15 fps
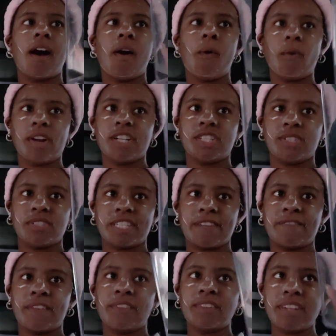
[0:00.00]
orange juice
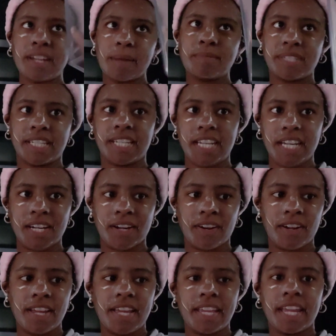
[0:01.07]
and filling it up to
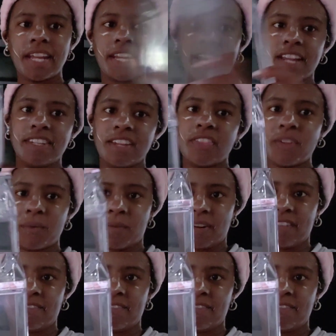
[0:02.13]
here, getting another one